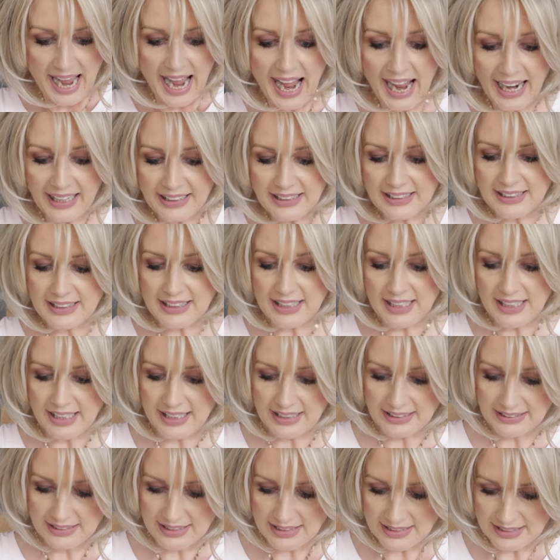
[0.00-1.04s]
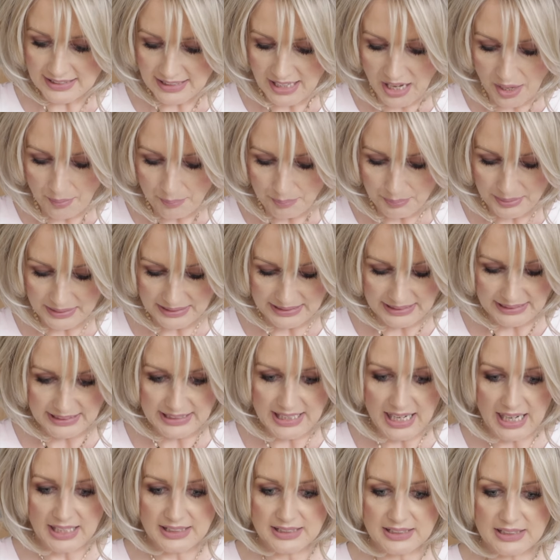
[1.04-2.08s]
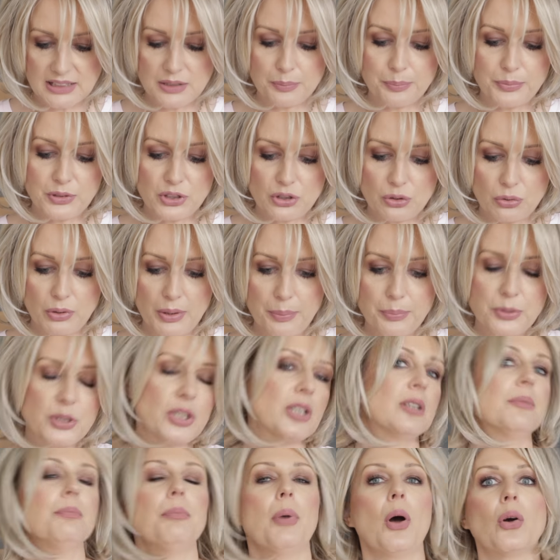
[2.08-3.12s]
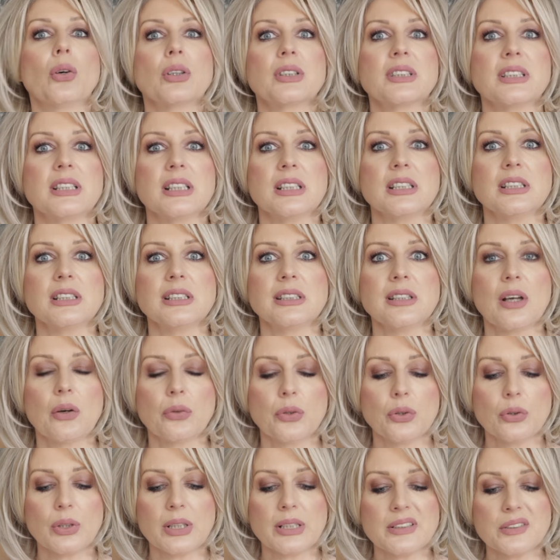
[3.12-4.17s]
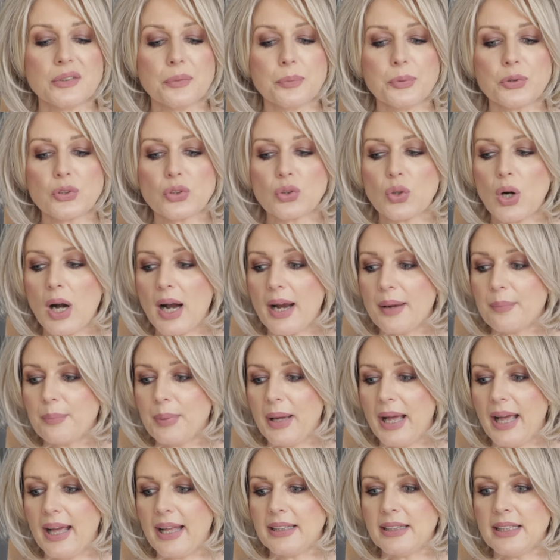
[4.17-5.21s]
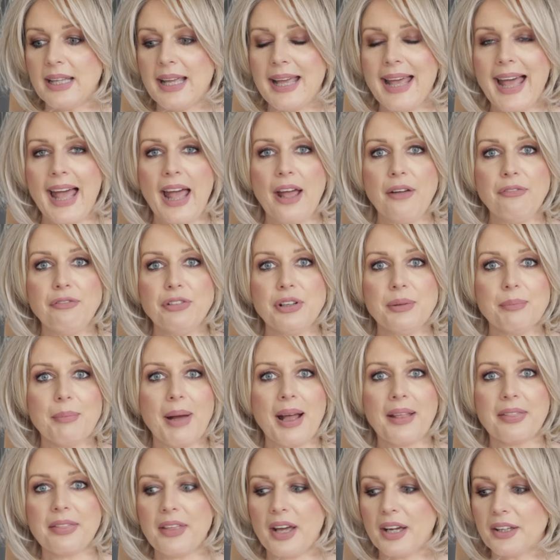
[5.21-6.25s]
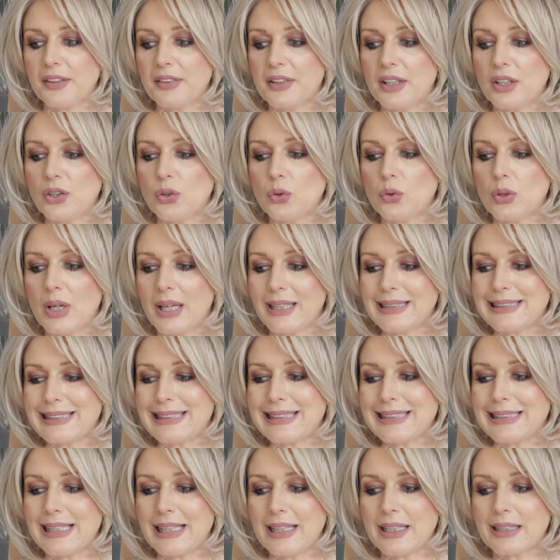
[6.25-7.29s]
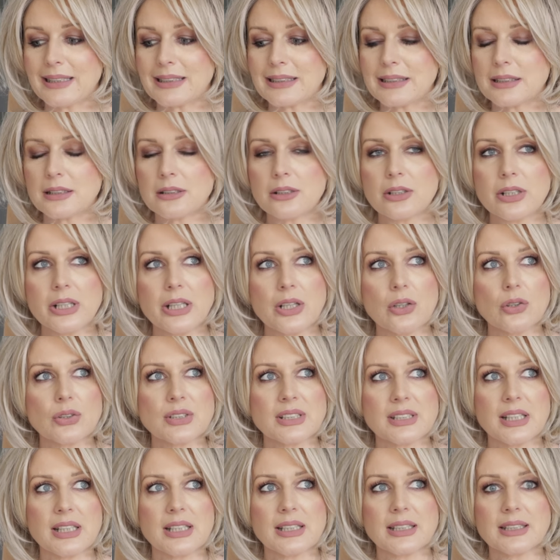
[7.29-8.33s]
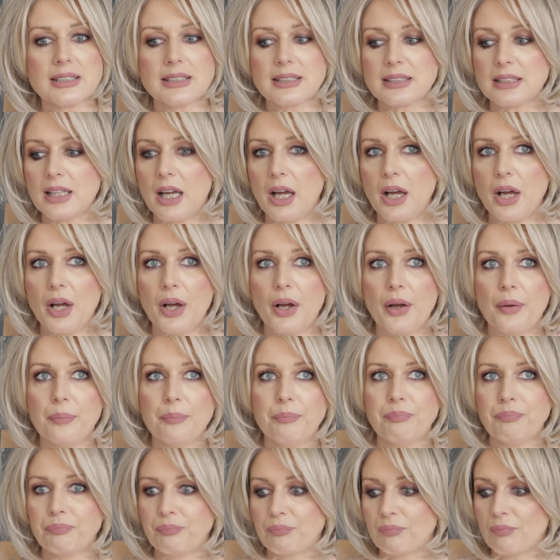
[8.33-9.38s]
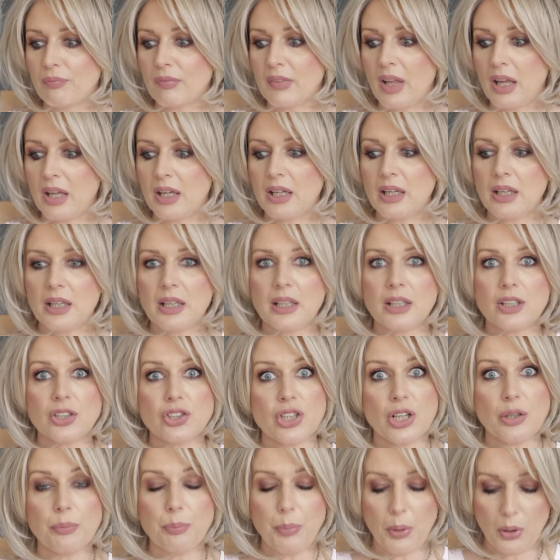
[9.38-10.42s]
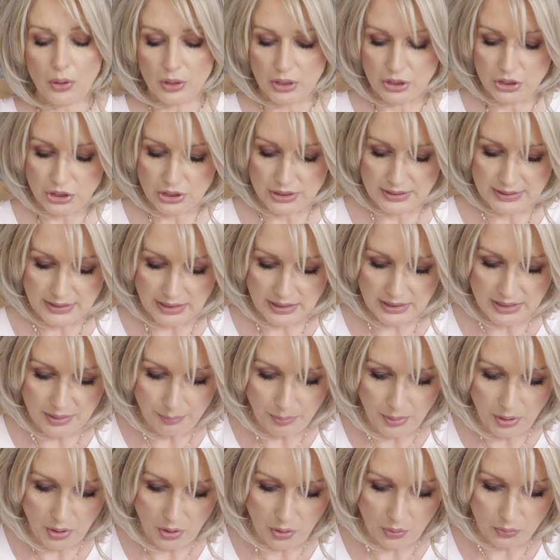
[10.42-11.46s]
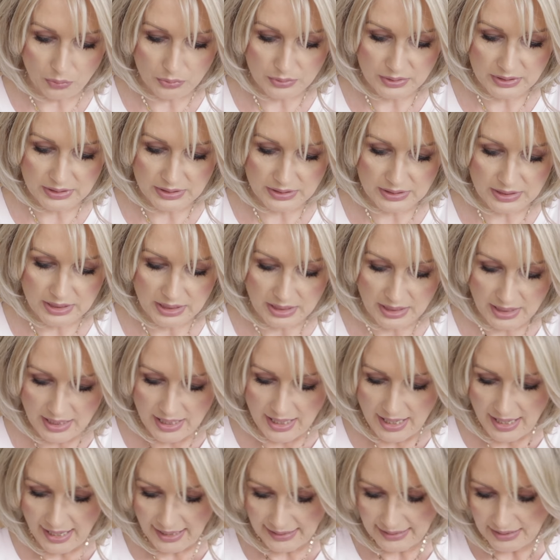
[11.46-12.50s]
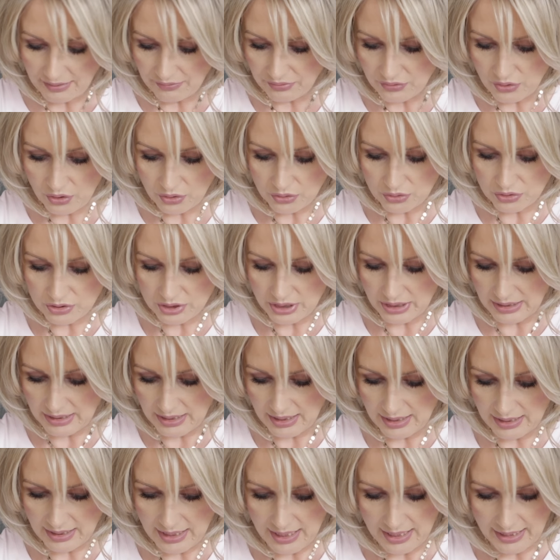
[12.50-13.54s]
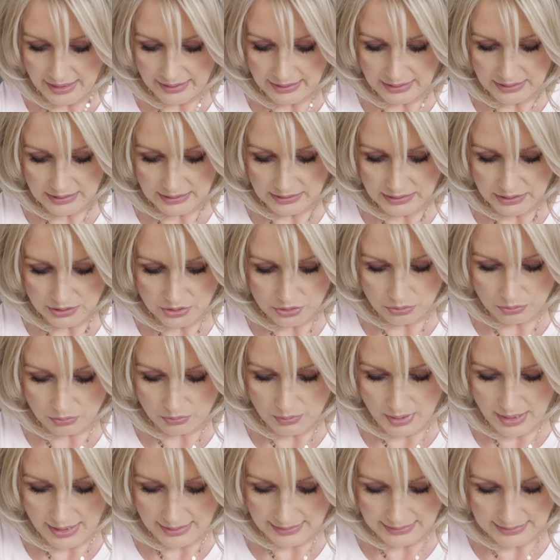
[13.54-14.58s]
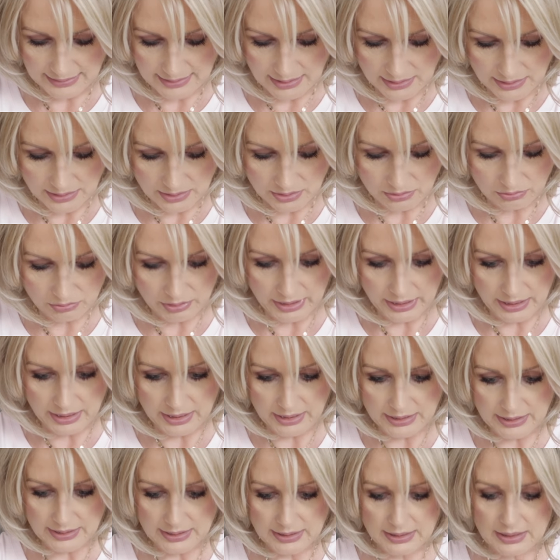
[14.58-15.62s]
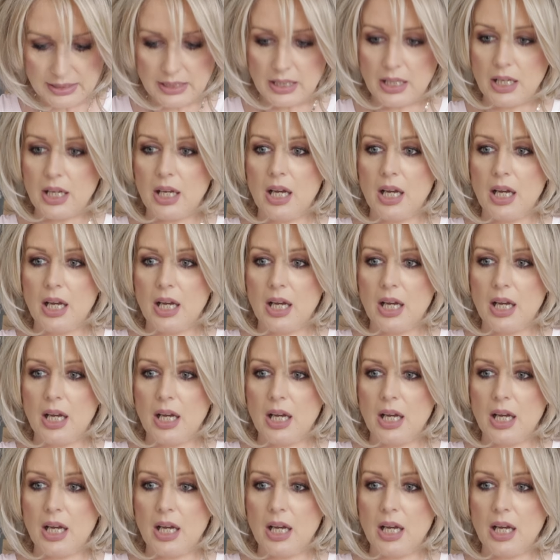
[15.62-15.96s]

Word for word: I think this company does subscription boxes, so you can subscribe and every month I think you get three or six gel polishes in a post. And I've got here like little accessories,